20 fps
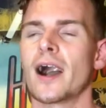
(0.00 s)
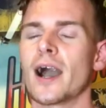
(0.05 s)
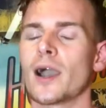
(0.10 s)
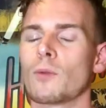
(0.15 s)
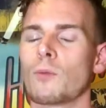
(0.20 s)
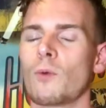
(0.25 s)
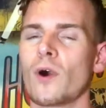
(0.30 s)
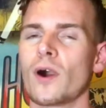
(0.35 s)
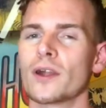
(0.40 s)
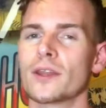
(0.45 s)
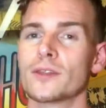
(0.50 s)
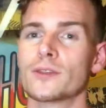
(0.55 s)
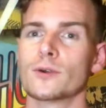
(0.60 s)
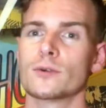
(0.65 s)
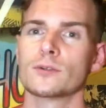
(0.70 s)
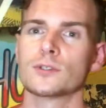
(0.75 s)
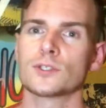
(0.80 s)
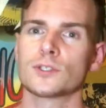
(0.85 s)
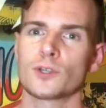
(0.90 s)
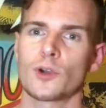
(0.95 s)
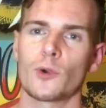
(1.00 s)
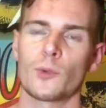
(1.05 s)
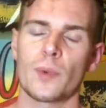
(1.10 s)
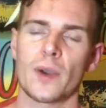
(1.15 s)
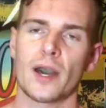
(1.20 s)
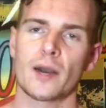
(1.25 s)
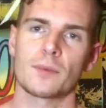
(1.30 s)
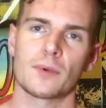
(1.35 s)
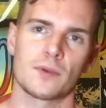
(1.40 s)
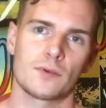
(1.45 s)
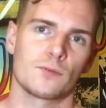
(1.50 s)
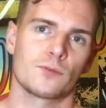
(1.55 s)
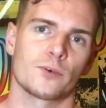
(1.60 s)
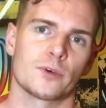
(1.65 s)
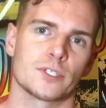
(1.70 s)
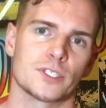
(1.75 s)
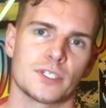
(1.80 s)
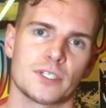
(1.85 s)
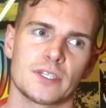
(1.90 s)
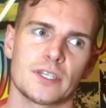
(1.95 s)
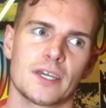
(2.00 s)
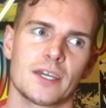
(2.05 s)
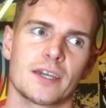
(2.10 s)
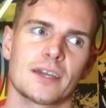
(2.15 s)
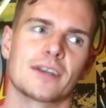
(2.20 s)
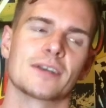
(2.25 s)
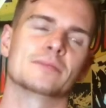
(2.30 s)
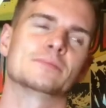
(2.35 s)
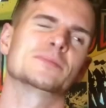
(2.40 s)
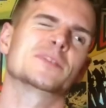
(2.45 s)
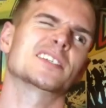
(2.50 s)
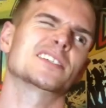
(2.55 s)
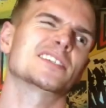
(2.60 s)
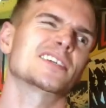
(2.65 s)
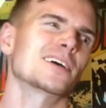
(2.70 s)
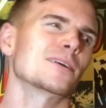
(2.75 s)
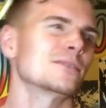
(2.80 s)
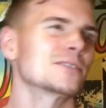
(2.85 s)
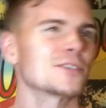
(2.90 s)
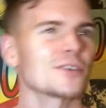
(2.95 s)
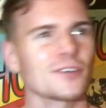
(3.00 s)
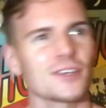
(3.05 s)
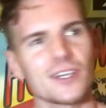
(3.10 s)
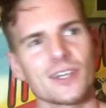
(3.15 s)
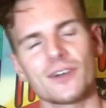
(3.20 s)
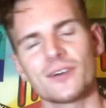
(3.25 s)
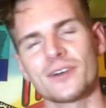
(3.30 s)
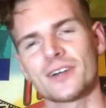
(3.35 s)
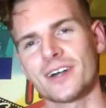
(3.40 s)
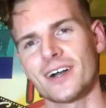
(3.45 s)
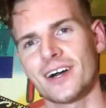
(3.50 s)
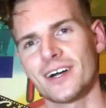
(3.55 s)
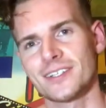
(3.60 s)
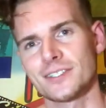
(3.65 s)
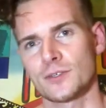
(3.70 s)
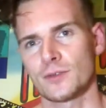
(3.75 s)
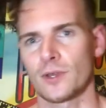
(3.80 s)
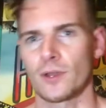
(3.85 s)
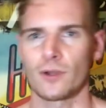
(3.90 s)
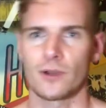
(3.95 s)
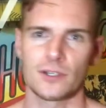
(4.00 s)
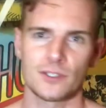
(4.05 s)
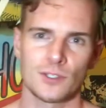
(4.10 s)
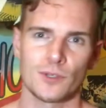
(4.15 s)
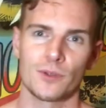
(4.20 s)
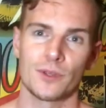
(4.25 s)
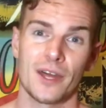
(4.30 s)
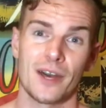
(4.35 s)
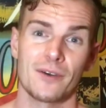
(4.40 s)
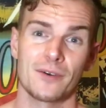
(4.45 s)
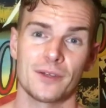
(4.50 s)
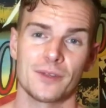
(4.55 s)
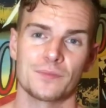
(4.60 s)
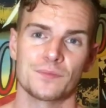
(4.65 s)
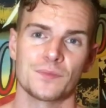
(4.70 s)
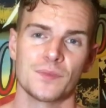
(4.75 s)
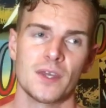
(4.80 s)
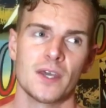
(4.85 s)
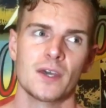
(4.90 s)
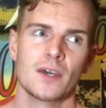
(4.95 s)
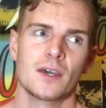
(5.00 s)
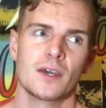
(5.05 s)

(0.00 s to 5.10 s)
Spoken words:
I wanted those so bad, but unfortunately, the sale was already going on, so they were all sold out in